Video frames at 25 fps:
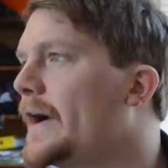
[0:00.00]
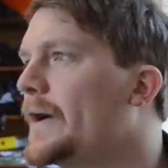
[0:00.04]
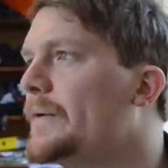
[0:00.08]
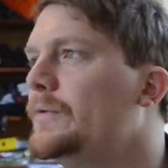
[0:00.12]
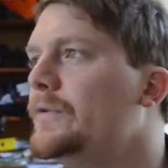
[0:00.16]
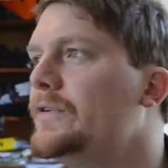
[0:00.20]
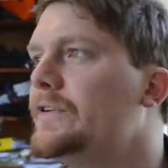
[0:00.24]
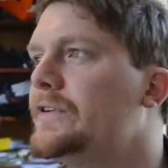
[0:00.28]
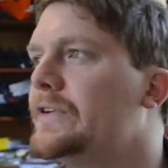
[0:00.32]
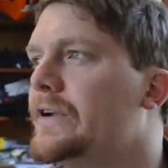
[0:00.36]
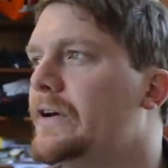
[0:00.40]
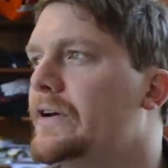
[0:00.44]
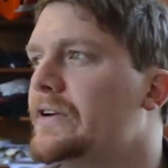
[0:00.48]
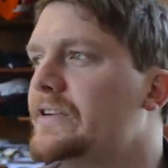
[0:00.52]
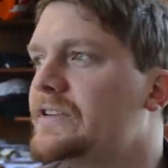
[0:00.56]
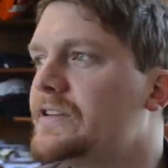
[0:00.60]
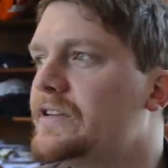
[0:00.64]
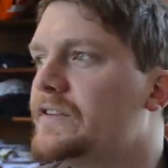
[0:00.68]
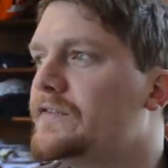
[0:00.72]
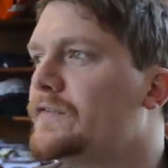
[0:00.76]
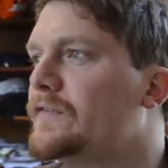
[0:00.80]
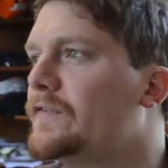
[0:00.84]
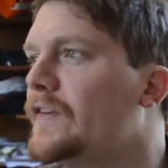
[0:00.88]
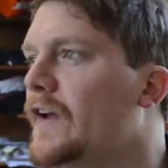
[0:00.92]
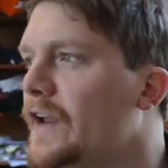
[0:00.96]
I would not
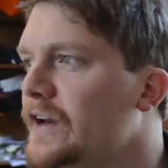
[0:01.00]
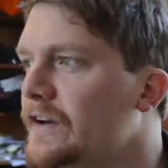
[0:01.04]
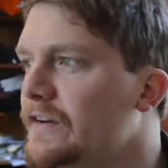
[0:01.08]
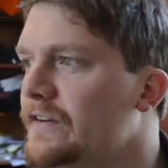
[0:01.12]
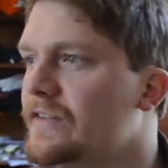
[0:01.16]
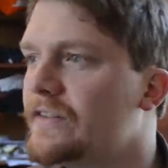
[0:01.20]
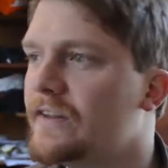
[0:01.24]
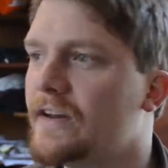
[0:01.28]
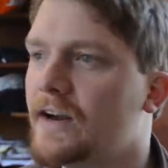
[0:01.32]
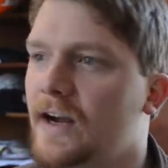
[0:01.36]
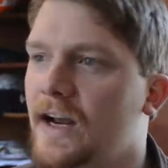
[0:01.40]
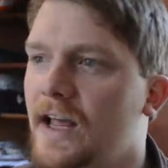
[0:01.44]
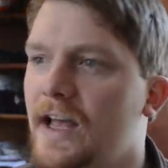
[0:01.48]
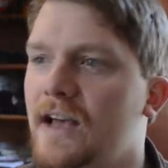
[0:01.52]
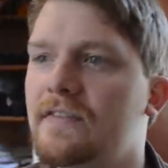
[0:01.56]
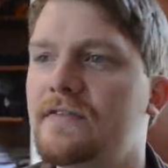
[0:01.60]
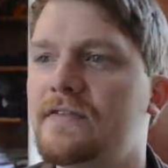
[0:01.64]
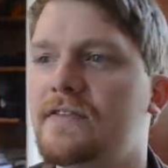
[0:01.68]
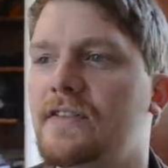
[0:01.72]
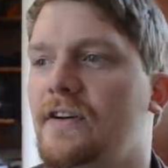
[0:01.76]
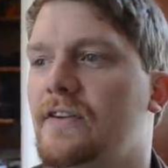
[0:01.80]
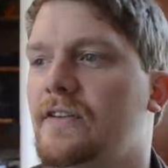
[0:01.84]
defend the left